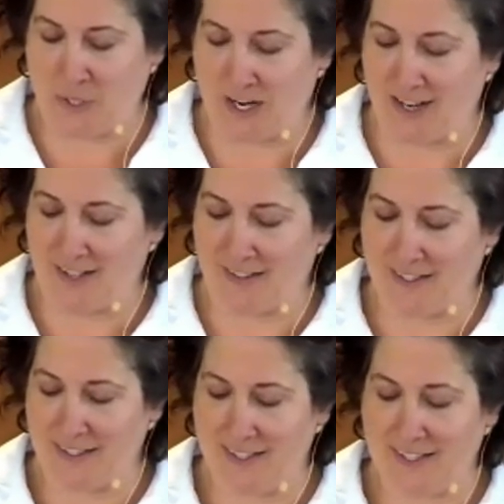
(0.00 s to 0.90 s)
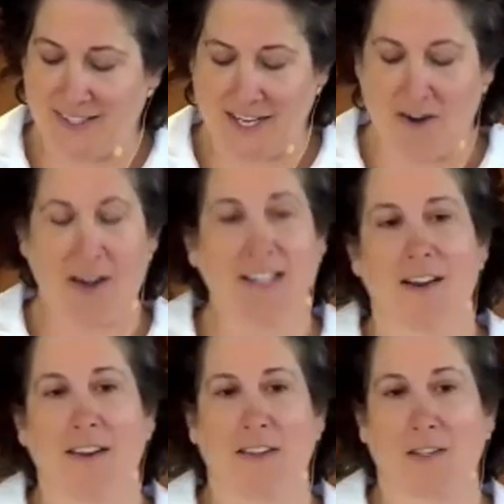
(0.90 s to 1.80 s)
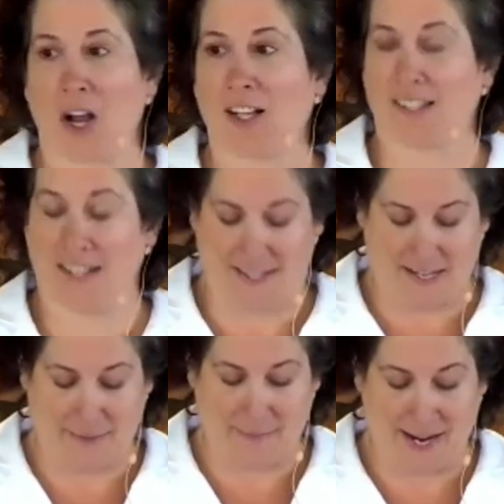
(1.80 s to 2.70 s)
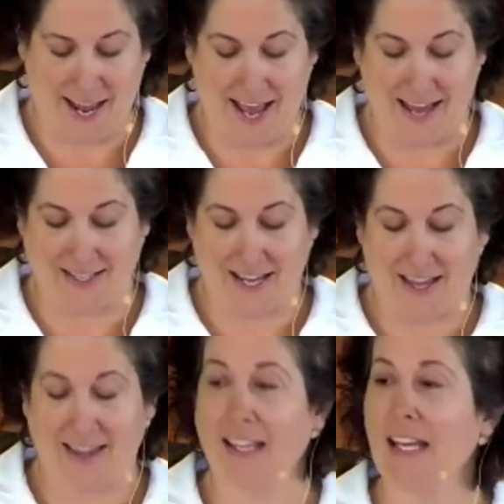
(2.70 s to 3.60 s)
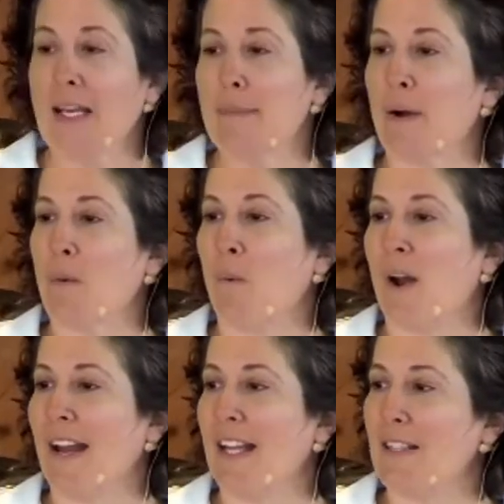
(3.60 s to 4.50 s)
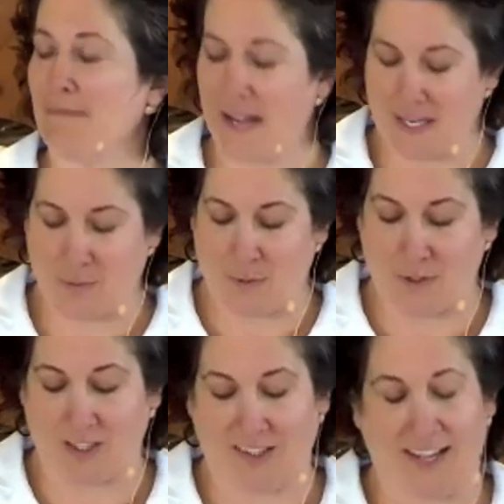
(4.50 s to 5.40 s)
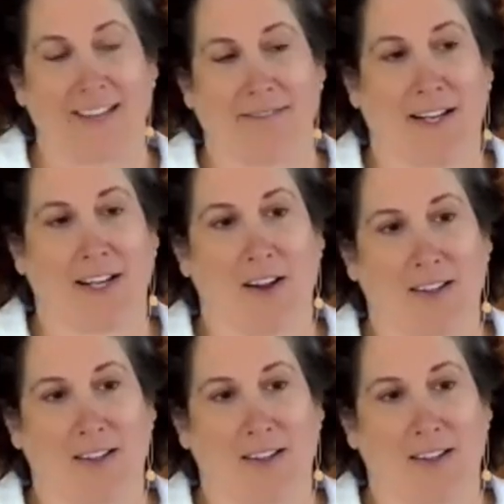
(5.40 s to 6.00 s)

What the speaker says: aisle, staring down at the chocolate icing in my hand, thinking about what Ed's face would look like if I got